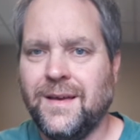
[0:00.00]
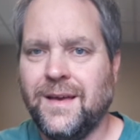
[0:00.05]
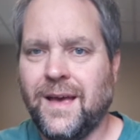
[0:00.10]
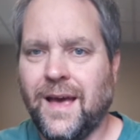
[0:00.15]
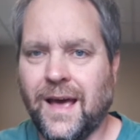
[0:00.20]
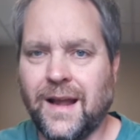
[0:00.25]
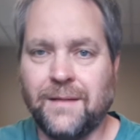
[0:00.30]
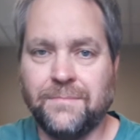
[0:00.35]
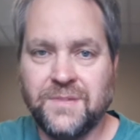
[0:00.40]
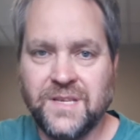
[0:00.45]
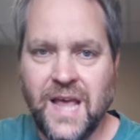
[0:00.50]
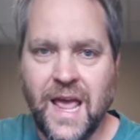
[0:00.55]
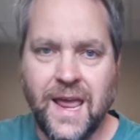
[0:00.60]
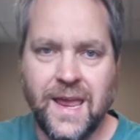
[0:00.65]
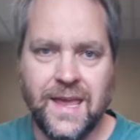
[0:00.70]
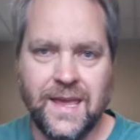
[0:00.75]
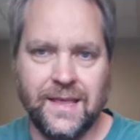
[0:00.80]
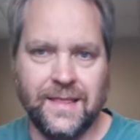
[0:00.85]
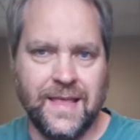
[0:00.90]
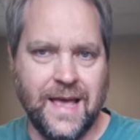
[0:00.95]
And I'm
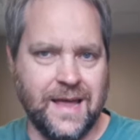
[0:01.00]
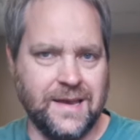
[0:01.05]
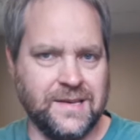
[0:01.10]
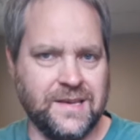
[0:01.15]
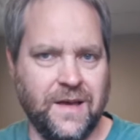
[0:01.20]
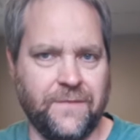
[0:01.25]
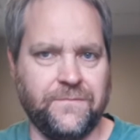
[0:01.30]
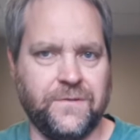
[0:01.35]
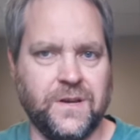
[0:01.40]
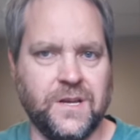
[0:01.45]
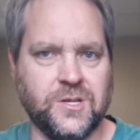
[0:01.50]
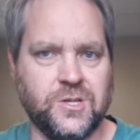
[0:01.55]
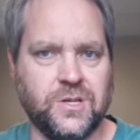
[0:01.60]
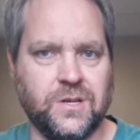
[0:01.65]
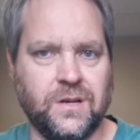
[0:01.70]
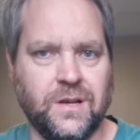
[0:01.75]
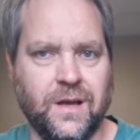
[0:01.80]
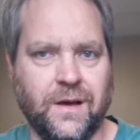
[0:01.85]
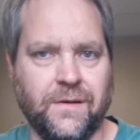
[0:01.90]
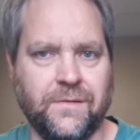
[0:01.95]
taking that
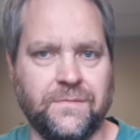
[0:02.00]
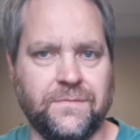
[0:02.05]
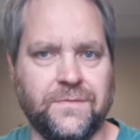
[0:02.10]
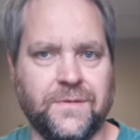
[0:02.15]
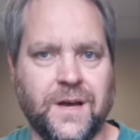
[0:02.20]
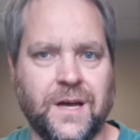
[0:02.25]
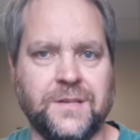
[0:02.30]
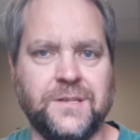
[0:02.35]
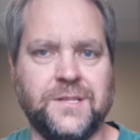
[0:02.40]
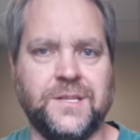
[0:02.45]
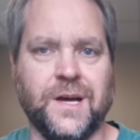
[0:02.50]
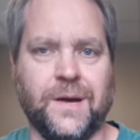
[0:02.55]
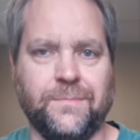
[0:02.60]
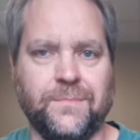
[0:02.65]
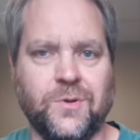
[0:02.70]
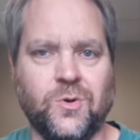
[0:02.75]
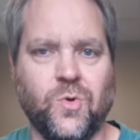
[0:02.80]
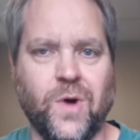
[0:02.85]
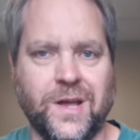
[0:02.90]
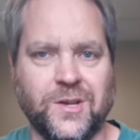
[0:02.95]
definition of a
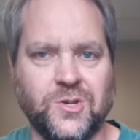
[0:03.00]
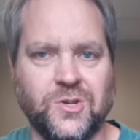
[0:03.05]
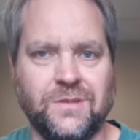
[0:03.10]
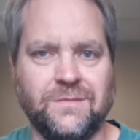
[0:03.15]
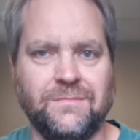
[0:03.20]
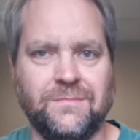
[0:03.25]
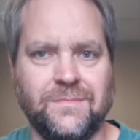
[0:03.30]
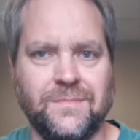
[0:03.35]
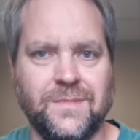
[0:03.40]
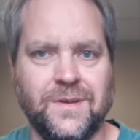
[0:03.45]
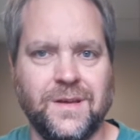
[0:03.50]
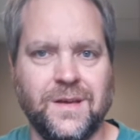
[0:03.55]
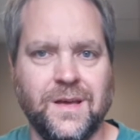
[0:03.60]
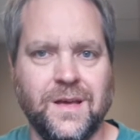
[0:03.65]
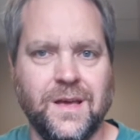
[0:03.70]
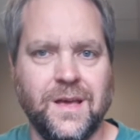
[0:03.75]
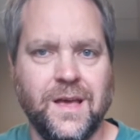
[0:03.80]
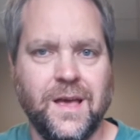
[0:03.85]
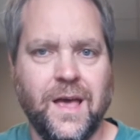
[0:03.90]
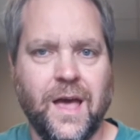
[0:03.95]
dumb question
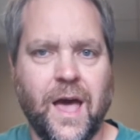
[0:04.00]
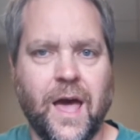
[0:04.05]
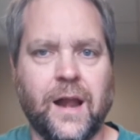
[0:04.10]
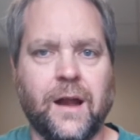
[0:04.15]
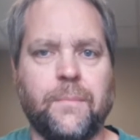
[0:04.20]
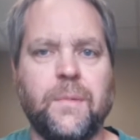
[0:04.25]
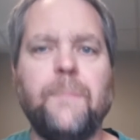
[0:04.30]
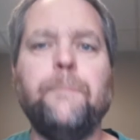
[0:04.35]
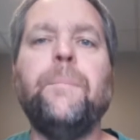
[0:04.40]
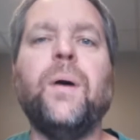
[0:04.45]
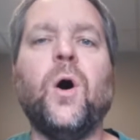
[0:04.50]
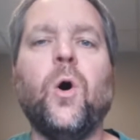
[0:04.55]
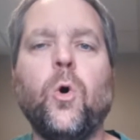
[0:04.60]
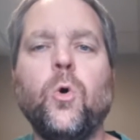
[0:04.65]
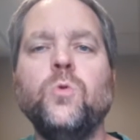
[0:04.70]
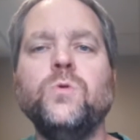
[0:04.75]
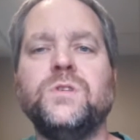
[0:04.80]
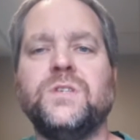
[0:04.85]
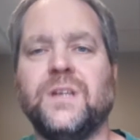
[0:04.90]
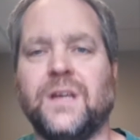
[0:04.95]
and I'm
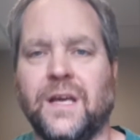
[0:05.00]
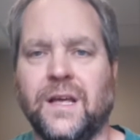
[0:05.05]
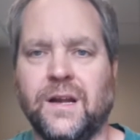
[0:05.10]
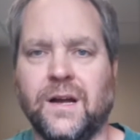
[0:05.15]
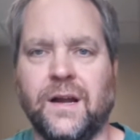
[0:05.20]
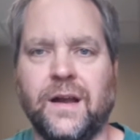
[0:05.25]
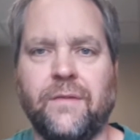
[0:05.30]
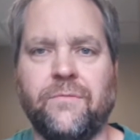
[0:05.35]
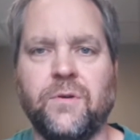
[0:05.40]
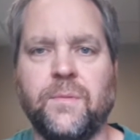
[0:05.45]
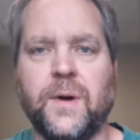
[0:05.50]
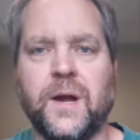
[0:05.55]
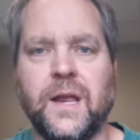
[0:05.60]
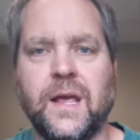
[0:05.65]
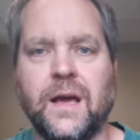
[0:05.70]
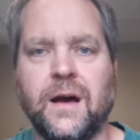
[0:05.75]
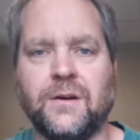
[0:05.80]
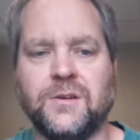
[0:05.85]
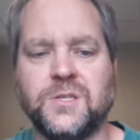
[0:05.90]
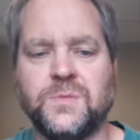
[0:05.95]
imposing it on
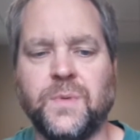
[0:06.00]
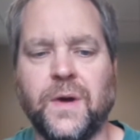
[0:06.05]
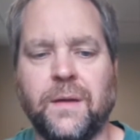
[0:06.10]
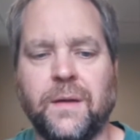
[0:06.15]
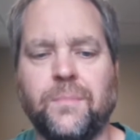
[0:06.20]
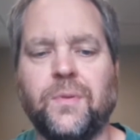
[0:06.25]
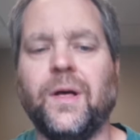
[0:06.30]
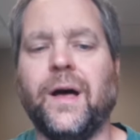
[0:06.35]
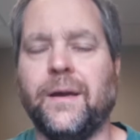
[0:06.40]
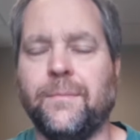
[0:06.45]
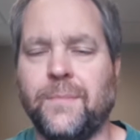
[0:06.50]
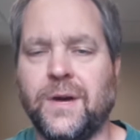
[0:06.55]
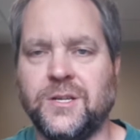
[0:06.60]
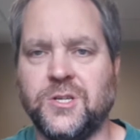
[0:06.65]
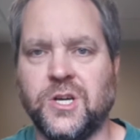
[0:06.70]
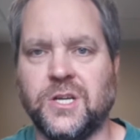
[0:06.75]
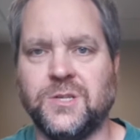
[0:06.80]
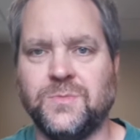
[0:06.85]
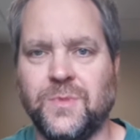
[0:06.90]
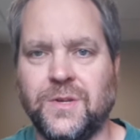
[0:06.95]
everybody else by applying my
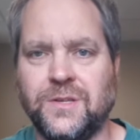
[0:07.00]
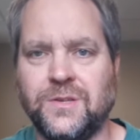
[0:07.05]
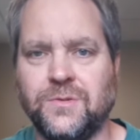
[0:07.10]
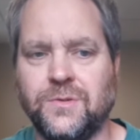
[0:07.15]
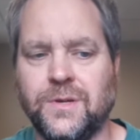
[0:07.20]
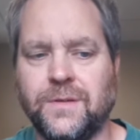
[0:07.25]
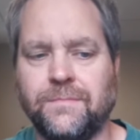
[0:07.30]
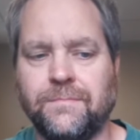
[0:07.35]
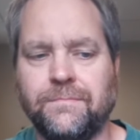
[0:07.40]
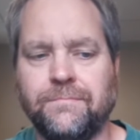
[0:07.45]
judgment to it.